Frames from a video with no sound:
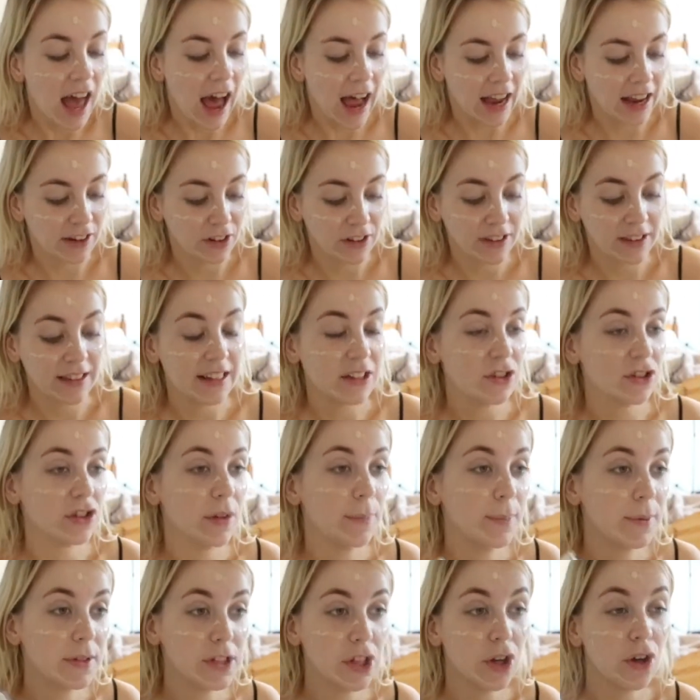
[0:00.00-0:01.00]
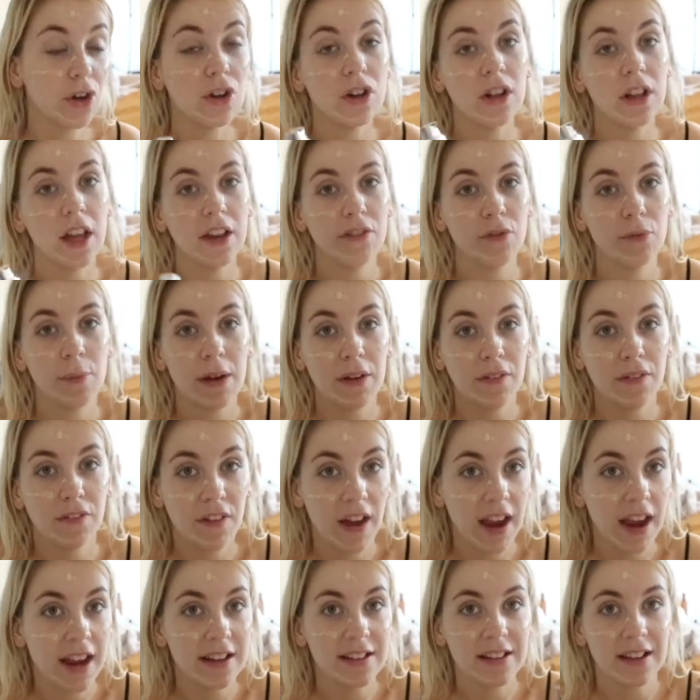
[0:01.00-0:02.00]
I just literally put it all over my
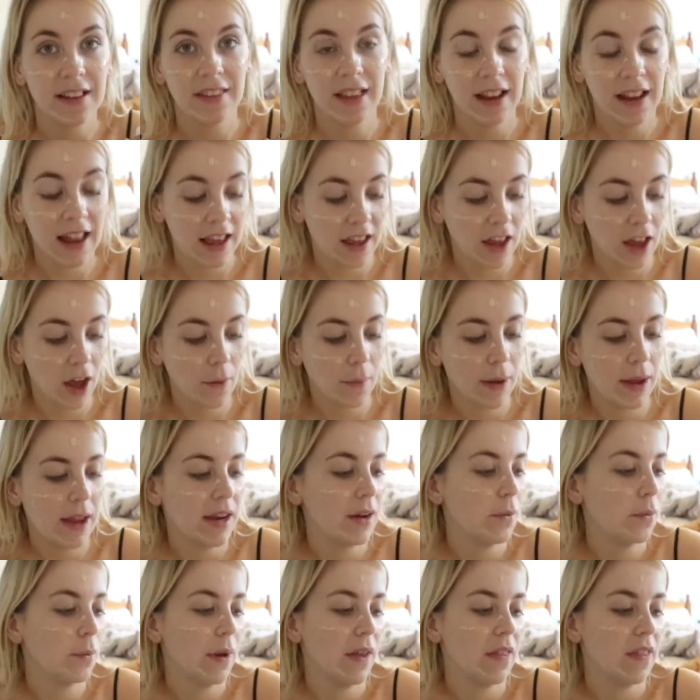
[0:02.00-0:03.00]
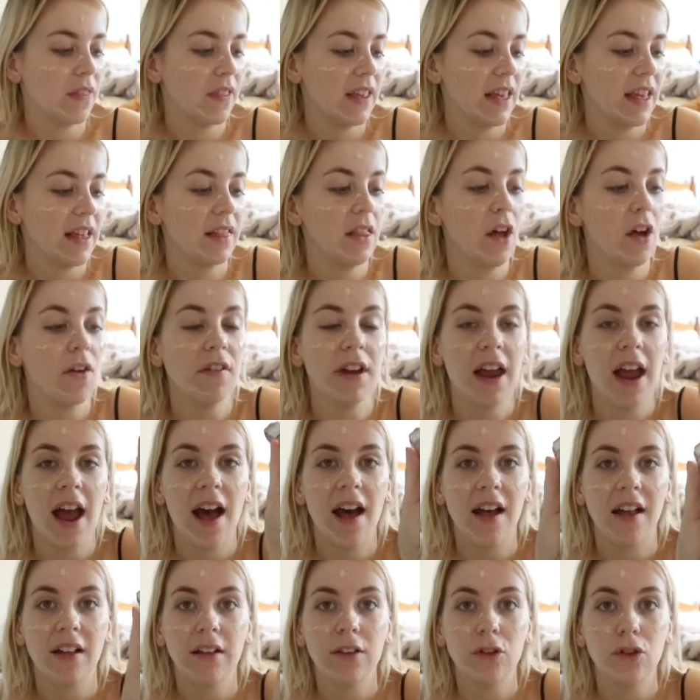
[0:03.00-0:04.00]
face, and then I go in with the
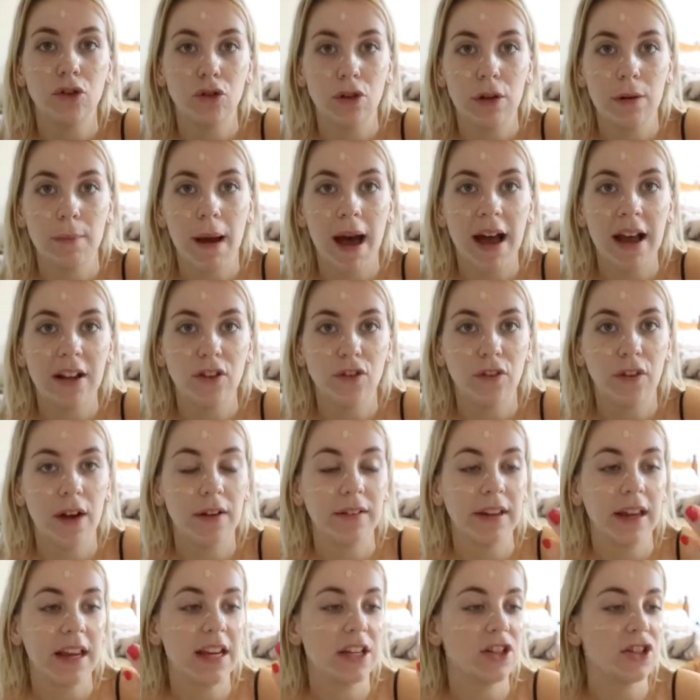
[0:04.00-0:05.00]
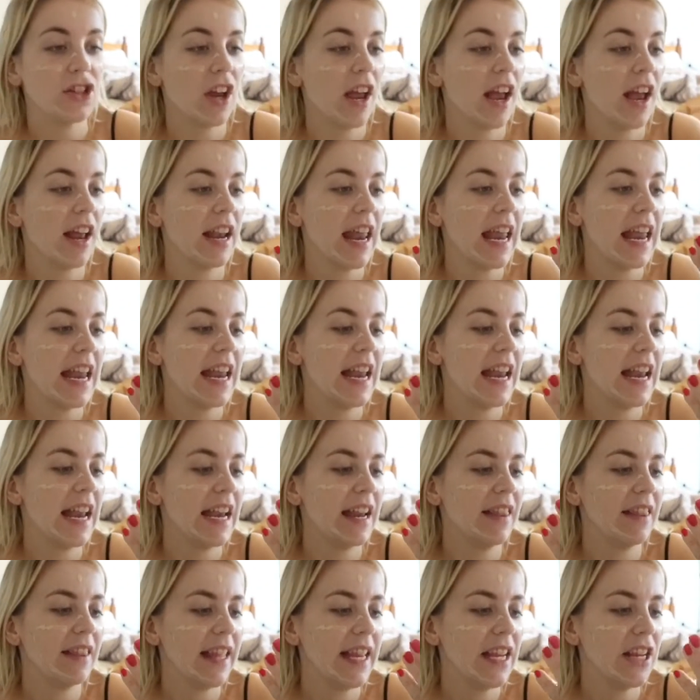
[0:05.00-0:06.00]
L'Oreal True Match foundation
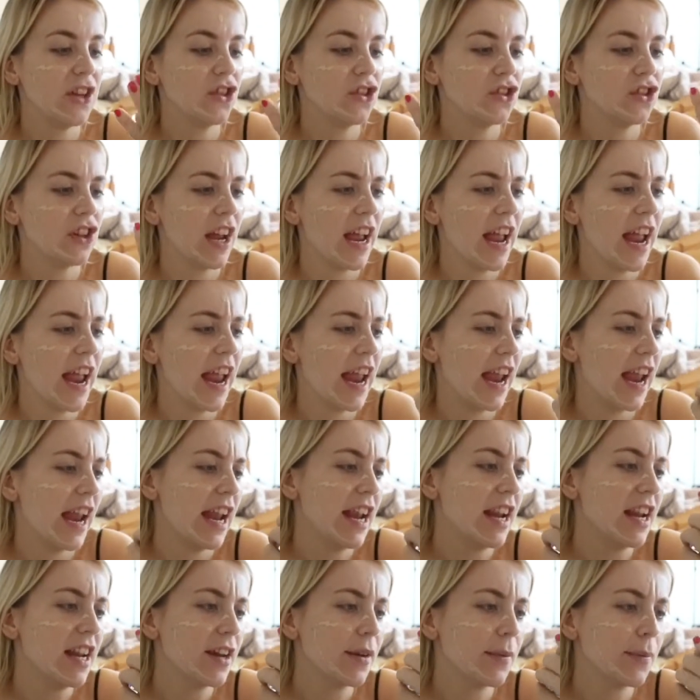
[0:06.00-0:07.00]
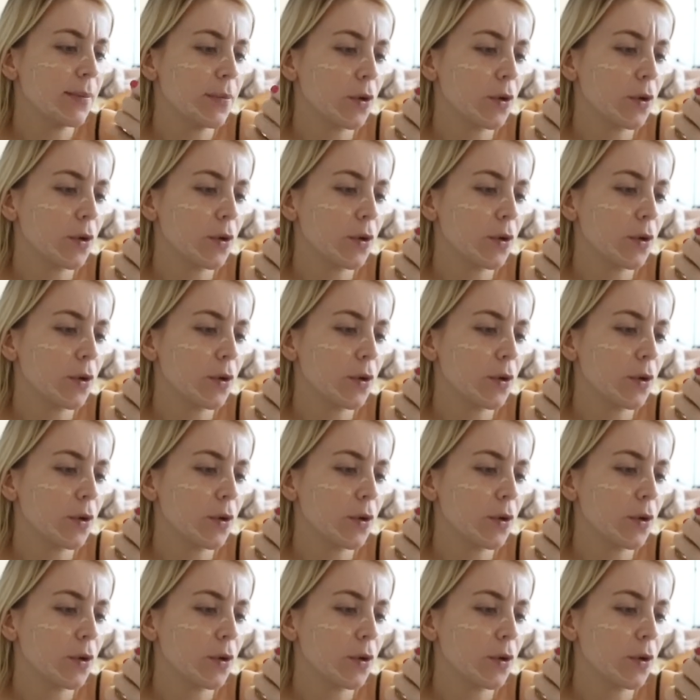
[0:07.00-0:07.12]
in the shade,